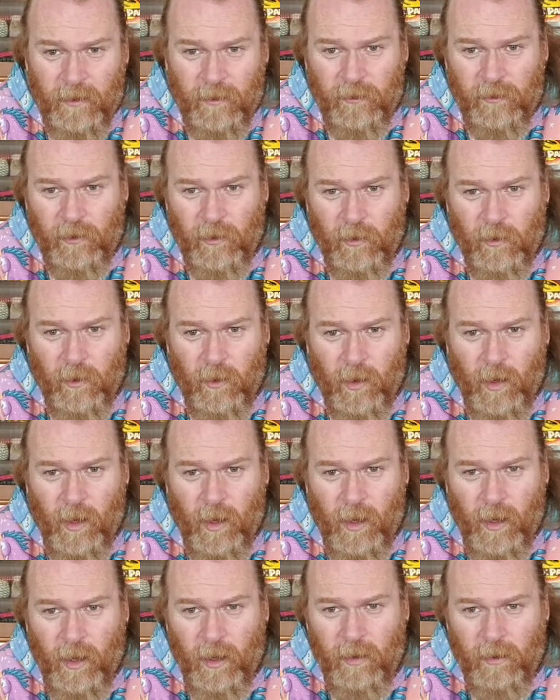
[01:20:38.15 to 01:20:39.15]
So
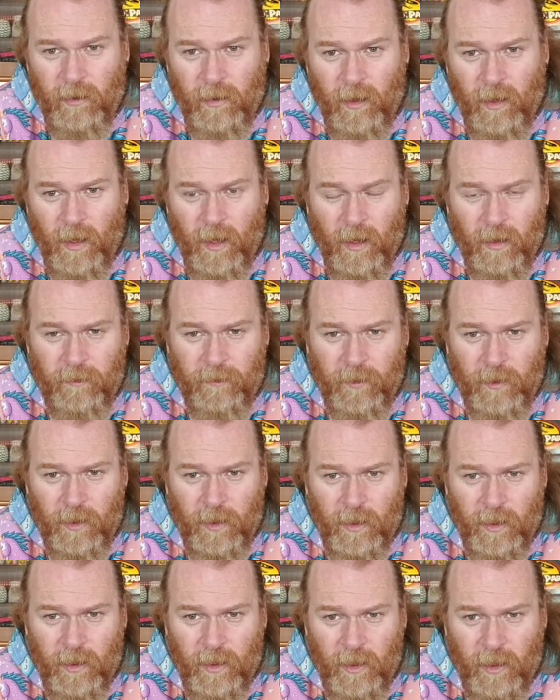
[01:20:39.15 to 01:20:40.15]
I have
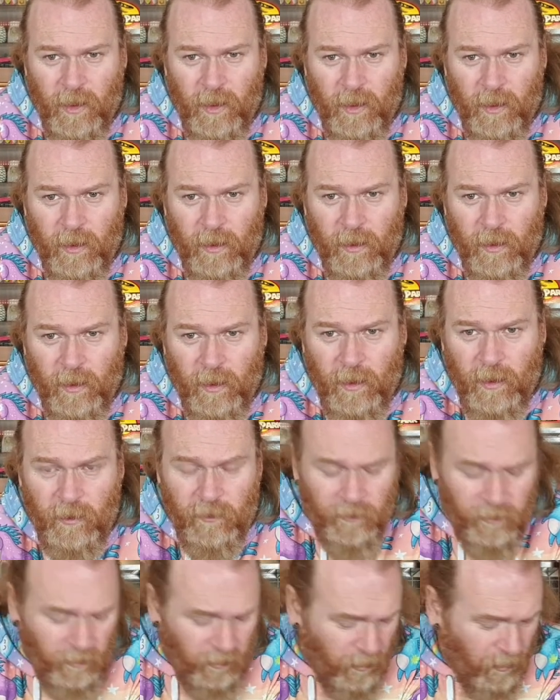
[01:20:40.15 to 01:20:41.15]
a
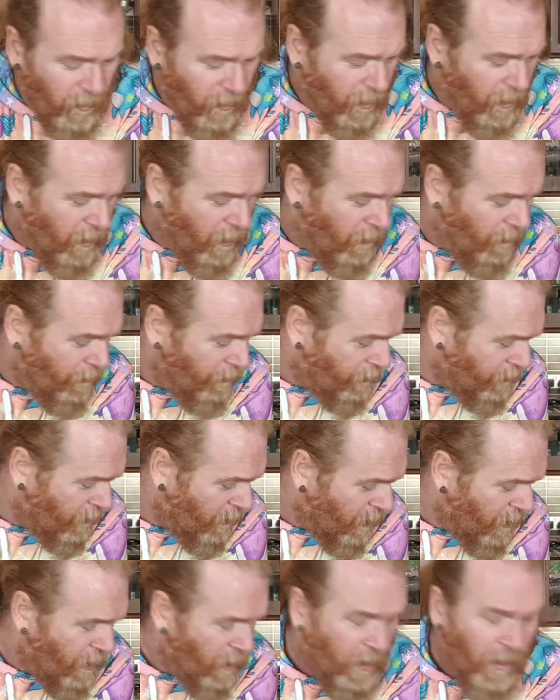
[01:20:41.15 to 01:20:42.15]
little
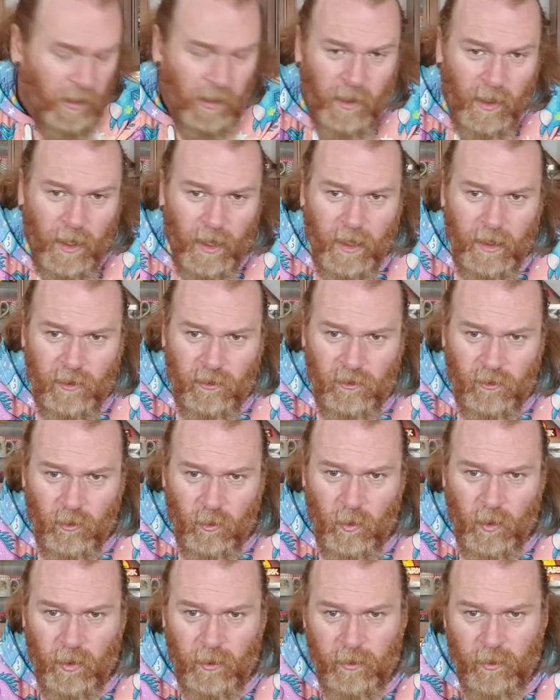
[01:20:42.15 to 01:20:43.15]

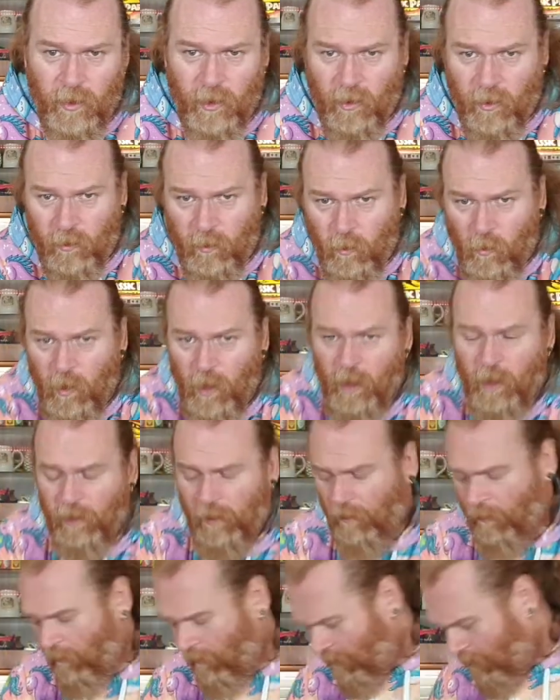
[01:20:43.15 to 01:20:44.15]
angel on
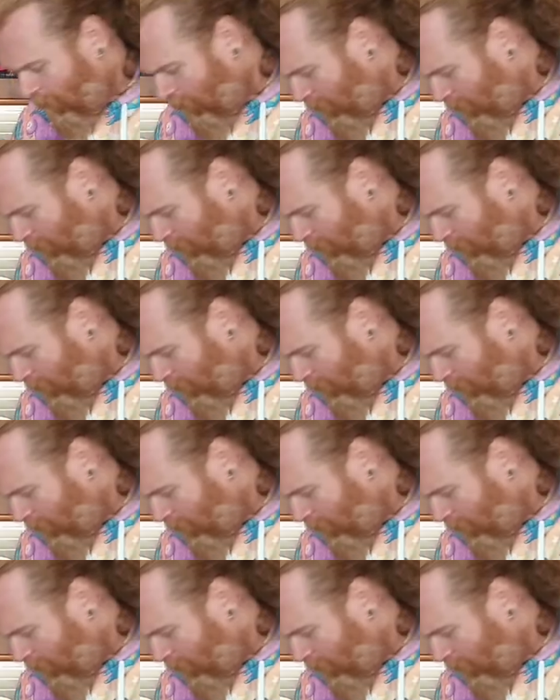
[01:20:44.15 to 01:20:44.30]
one,